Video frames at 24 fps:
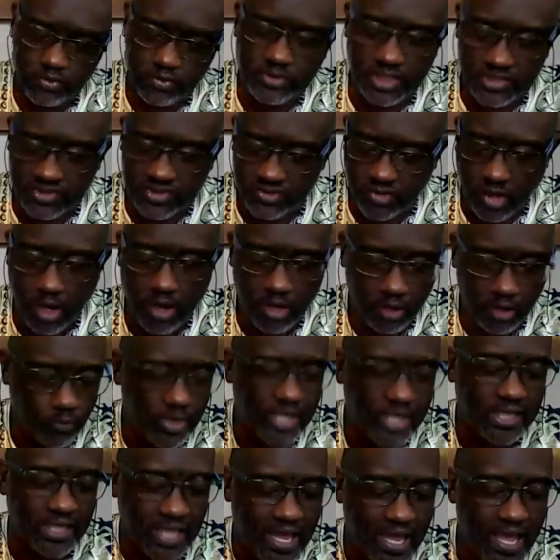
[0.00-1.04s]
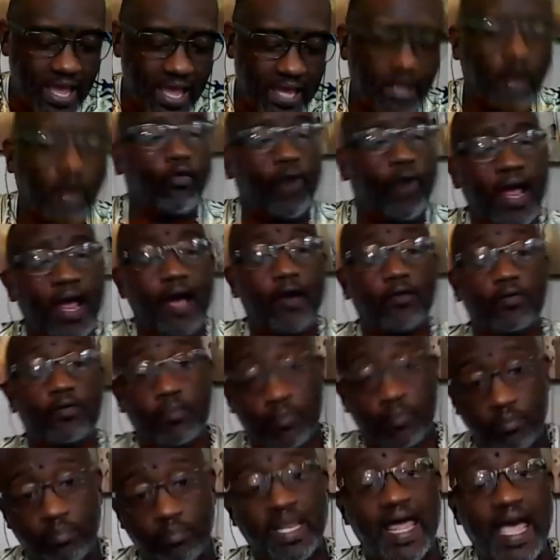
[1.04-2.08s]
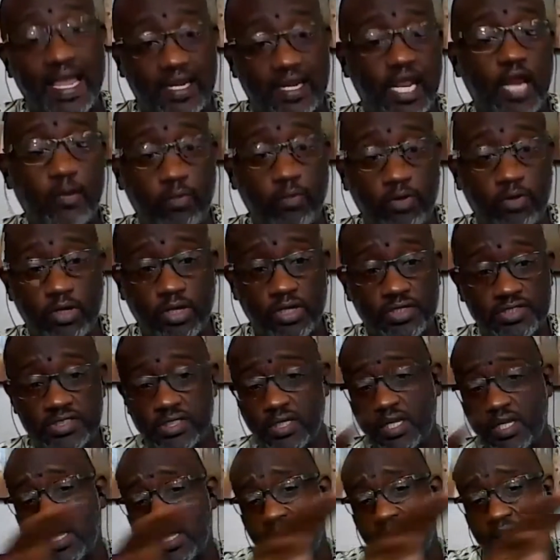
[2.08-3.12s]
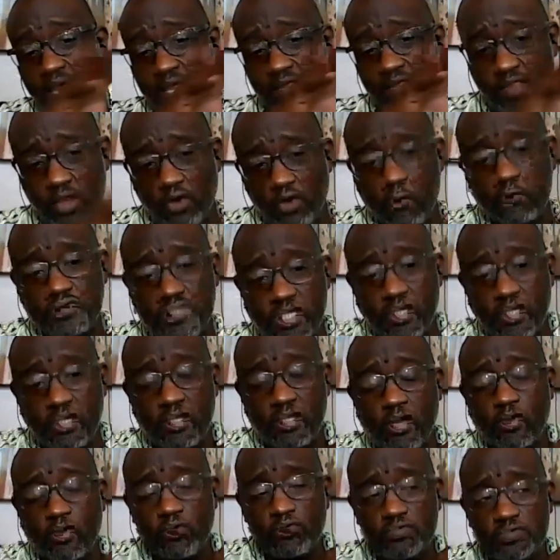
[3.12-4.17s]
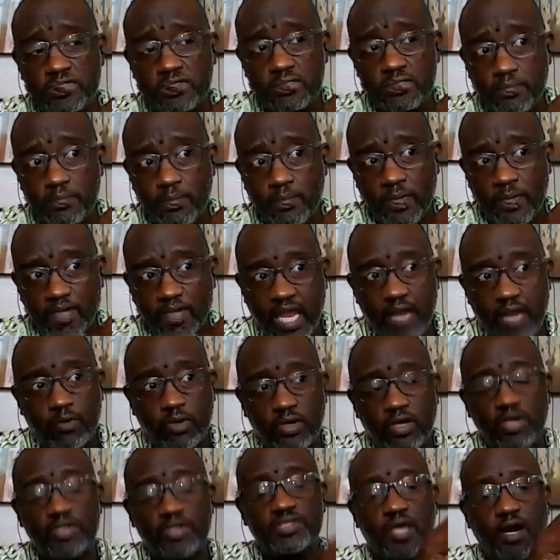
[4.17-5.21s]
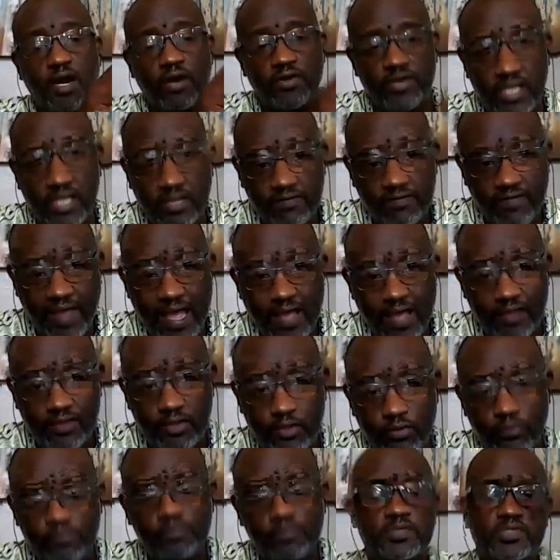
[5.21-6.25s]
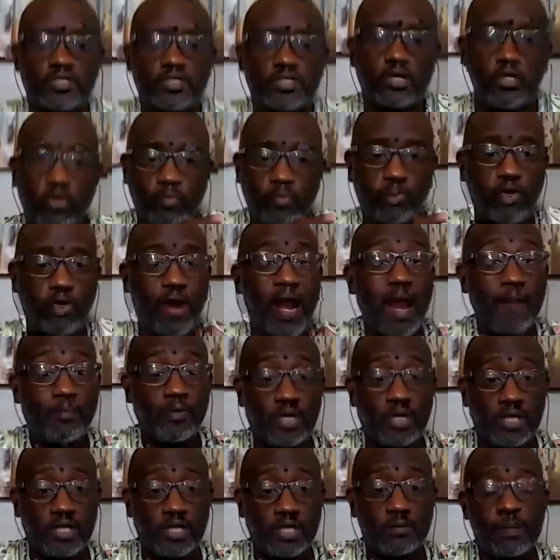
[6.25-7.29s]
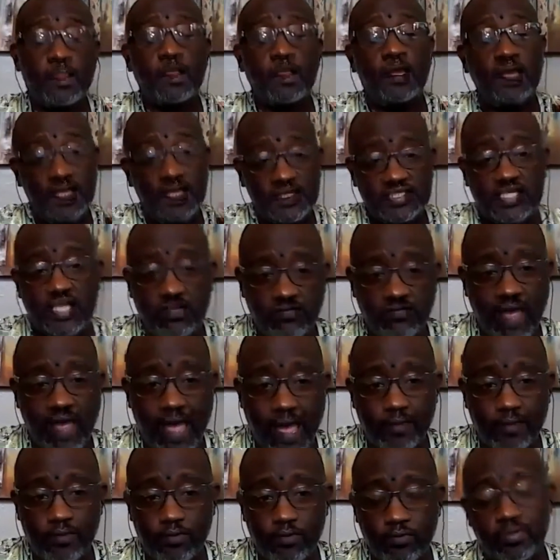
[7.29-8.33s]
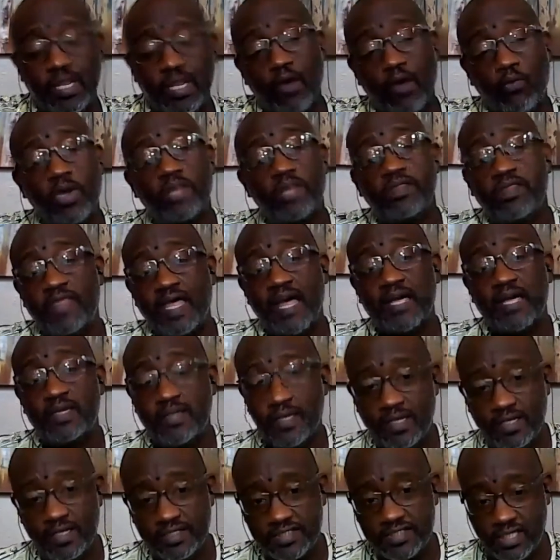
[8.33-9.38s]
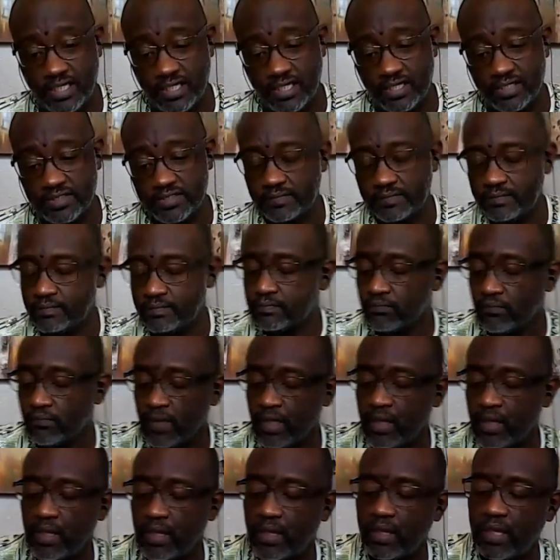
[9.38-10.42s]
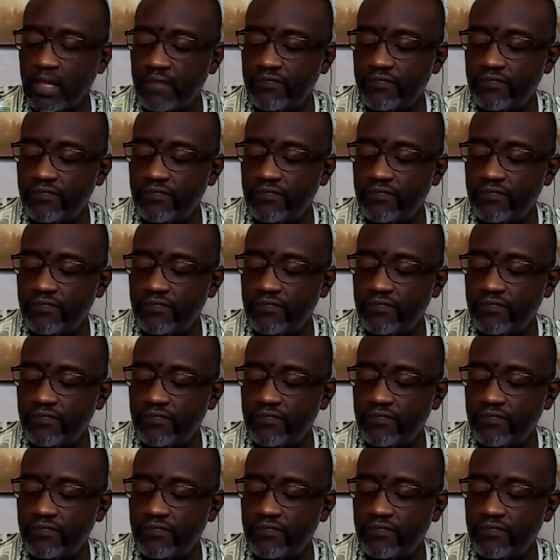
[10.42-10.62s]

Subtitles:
is you just draw a red line around Black neighborhoods, and those neighborhoods are devalued, so the property is devalued. Now what that does is,